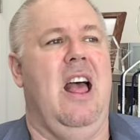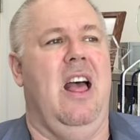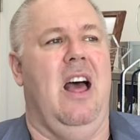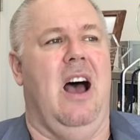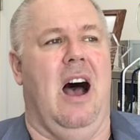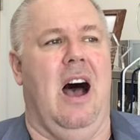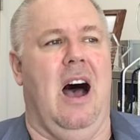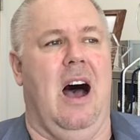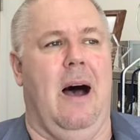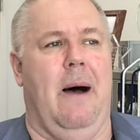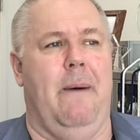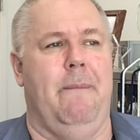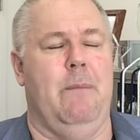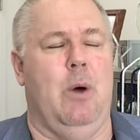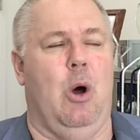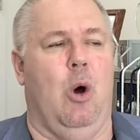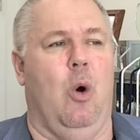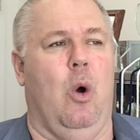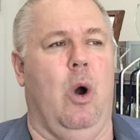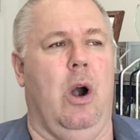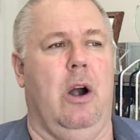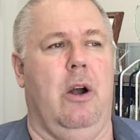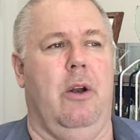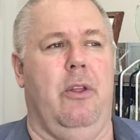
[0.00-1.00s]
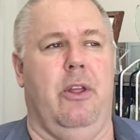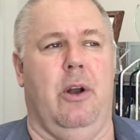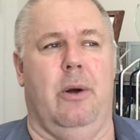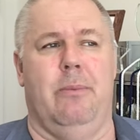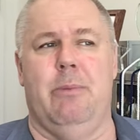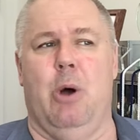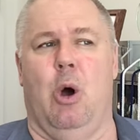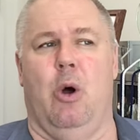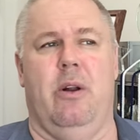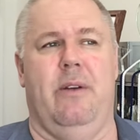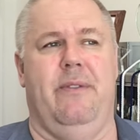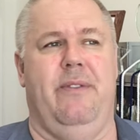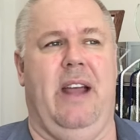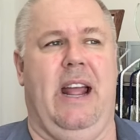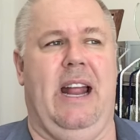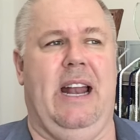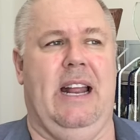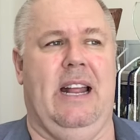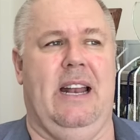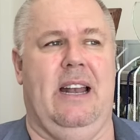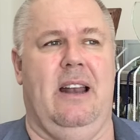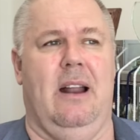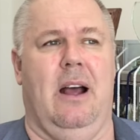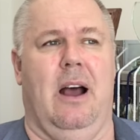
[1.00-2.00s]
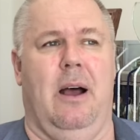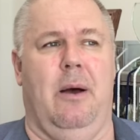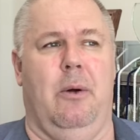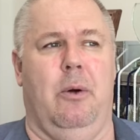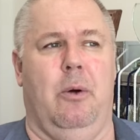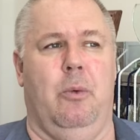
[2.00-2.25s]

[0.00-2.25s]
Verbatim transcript: um, or they're motivated, uh,